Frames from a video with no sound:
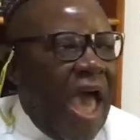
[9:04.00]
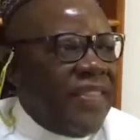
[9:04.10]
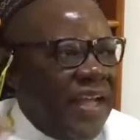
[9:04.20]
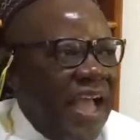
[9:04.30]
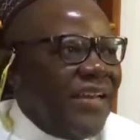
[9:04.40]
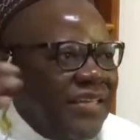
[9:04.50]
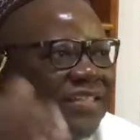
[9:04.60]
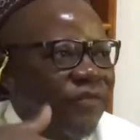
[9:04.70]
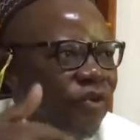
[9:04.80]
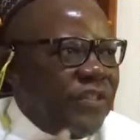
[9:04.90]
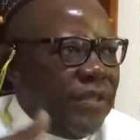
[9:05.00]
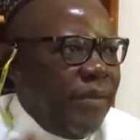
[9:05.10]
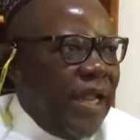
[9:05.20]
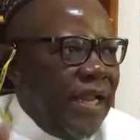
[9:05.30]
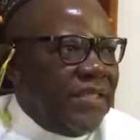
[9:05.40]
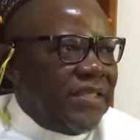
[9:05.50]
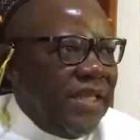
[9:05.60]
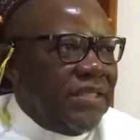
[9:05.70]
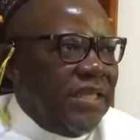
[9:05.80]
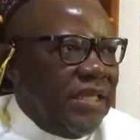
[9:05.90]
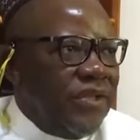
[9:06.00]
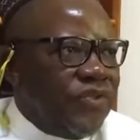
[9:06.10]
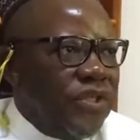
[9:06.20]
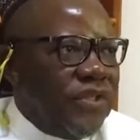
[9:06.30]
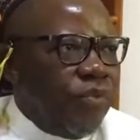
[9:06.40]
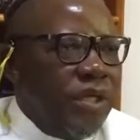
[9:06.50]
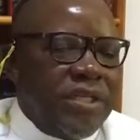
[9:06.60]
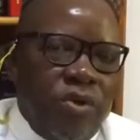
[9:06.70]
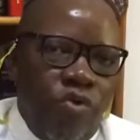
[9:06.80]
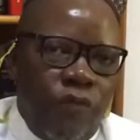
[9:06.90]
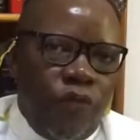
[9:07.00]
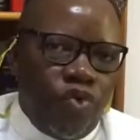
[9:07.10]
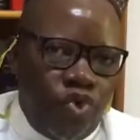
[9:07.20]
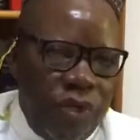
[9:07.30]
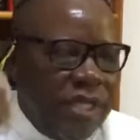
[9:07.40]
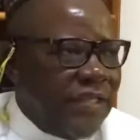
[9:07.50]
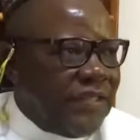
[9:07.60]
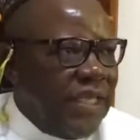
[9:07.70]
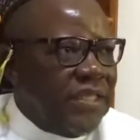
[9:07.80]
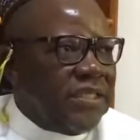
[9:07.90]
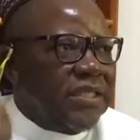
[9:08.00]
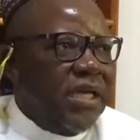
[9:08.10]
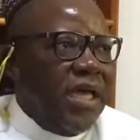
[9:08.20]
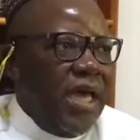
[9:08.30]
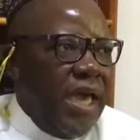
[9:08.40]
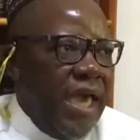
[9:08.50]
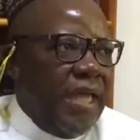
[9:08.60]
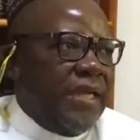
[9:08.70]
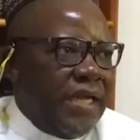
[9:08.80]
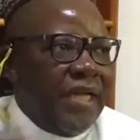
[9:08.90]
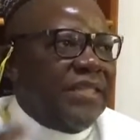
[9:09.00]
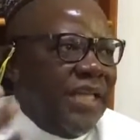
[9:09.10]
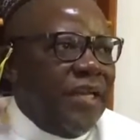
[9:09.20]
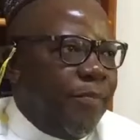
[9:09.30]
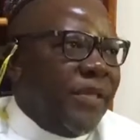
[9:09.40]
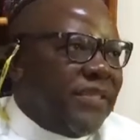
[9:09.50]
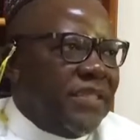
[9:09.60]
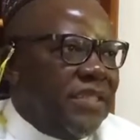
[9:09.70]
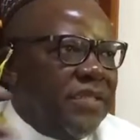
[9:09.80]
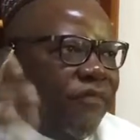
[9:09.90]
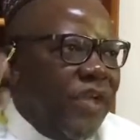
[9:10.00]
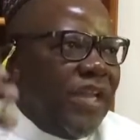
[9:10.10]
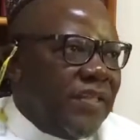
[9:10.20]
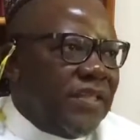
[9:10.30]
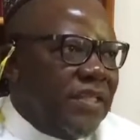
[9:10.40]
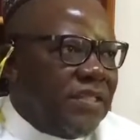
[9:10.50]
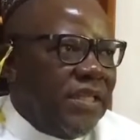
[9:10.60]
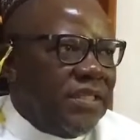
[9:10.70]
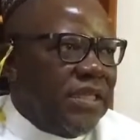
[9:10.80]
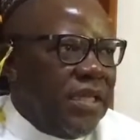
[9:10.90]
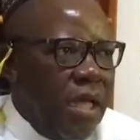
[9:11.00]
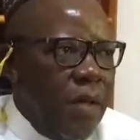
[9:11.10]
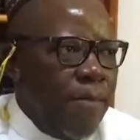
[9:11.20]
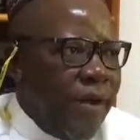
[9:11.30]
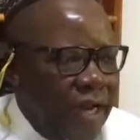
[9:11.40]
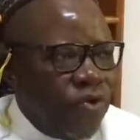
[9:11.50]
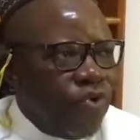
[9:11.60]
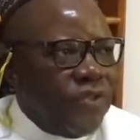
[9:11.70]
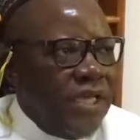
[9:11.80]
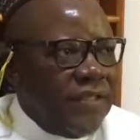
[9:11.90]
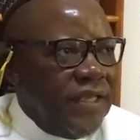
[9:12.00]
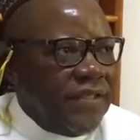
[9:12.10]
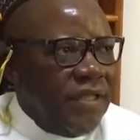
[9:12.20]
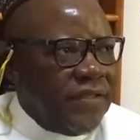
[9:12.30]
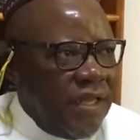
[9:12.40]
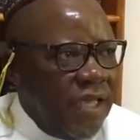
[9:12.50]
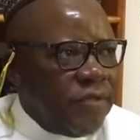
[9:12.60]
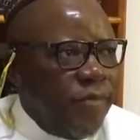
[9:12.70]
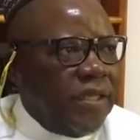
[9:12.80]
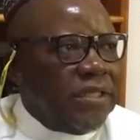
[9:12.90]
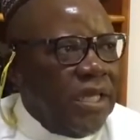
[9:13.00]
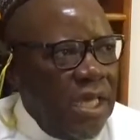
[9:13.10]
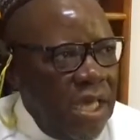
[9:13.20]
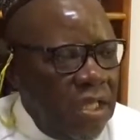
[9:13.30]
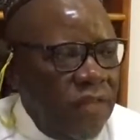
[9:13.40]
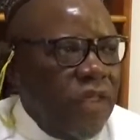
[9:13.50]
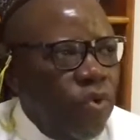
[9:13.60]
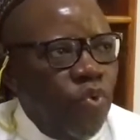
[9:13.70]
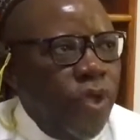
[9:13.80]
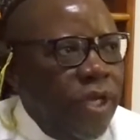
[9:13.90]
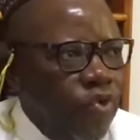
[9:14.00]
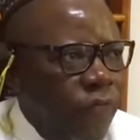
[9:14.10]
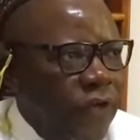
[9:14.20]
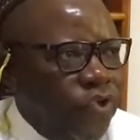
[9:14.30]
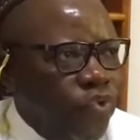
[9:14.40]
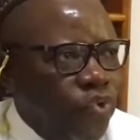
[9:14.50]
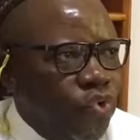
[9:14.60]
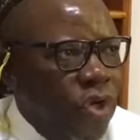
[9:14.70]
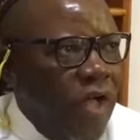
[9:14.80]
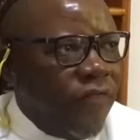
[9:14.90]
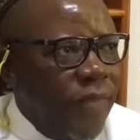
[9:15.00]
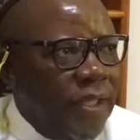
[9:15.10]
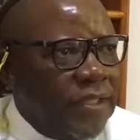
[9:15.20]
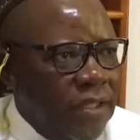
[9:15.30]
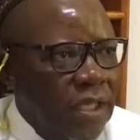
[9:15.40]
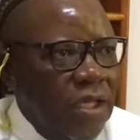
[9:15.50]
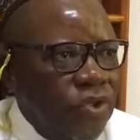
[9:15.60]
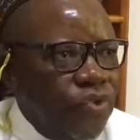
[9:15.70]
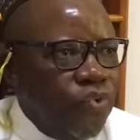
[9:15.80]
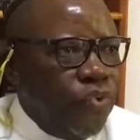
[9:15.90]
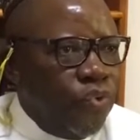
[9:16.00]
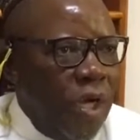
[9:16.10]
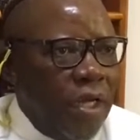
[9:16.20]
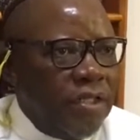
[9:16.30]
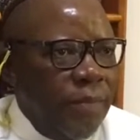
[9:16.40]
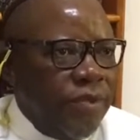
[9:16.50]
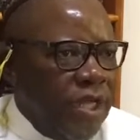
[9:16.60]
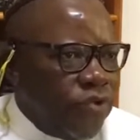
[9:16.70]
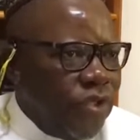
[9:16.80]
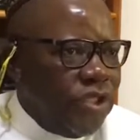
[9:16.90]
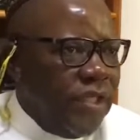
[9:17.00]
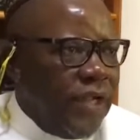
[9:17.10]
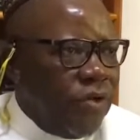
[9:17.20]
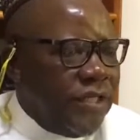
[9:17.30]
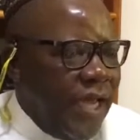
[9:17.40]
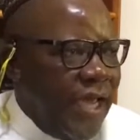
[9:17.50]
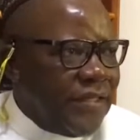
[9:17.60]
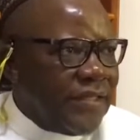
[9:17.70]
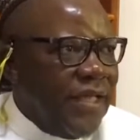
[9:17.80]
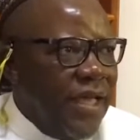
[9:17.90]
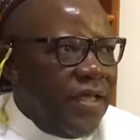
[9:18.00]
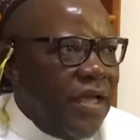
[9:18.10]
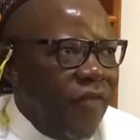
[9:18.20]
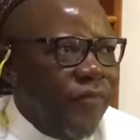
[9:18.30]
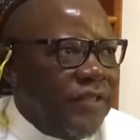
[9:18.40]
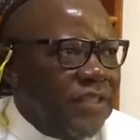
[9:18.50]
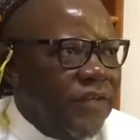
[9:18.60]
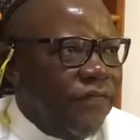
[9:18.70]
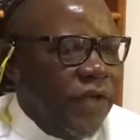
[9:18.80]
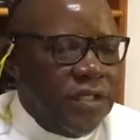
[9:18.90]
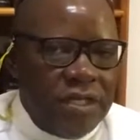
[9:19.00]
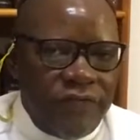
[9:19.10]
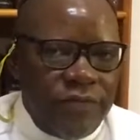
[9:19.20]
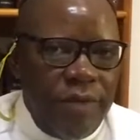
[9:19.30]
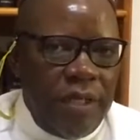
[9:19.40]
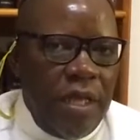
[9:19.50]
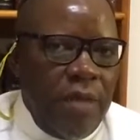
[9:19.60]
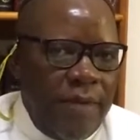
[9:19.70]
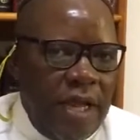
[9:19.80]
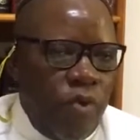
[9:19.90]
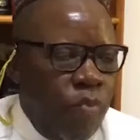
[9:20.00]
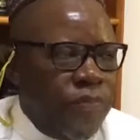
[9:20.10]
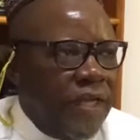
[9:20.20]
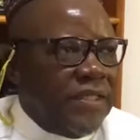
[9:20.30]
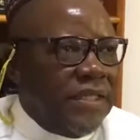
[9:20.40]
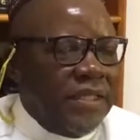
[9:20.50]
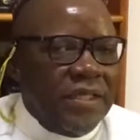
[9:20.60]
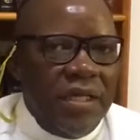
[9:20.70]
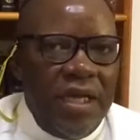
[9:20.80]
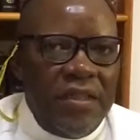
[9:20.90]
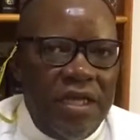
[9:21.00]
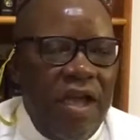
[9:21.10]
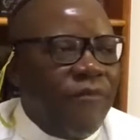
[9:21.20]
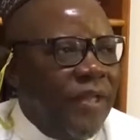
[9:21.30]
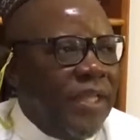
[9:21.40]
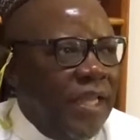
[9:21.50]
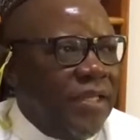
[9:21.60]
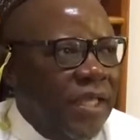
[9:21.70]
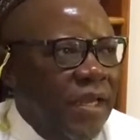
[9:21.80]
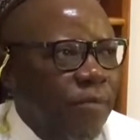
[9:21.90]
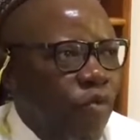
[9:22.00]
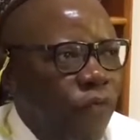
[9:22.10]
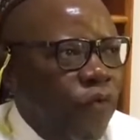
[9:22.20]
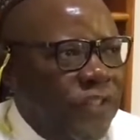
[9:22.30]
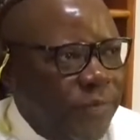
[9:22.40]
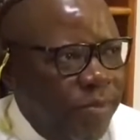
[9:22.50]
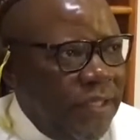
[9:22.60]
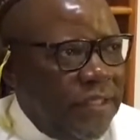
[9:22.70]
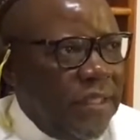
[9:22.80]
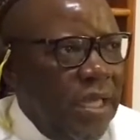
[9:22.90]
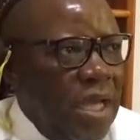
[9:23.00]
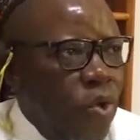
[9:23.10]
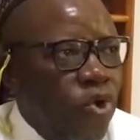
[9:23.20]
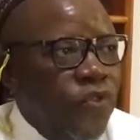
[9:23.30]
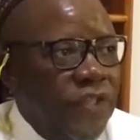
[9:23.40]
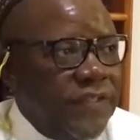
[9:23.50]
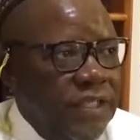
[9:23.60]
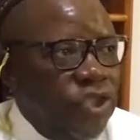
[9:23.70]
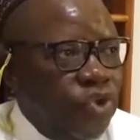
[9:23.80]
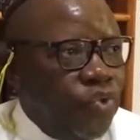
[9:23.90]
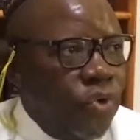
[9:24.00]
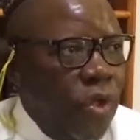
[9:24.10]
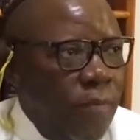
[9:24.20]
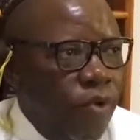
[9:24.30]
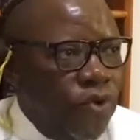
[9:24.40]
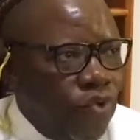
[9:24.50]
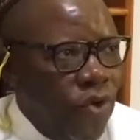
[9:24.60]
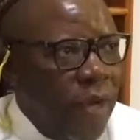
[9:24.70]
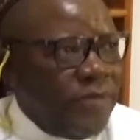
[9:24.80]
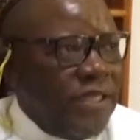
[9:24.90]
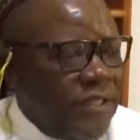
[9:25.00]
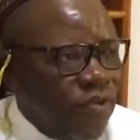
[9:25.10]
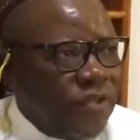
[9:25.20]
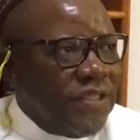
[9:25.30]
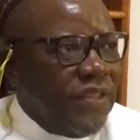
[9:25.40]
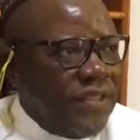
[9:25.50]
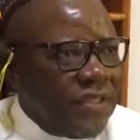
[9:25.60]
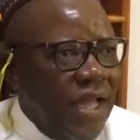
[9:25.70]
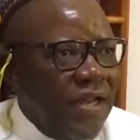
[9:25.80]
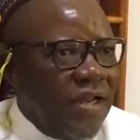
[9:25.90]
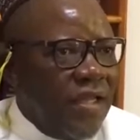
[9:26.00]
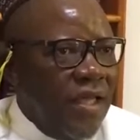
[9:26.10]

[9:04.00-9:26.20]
other countries have got similar legislation. So it's a question of doing research and cutting and pasting various legislation. Brian Crozier is an expert. Then we'll hand over to government, to Deputy Attorney General Dias, government chief draftsman. But I hope that the government can move with speed on this issue, because corruption is costing this country.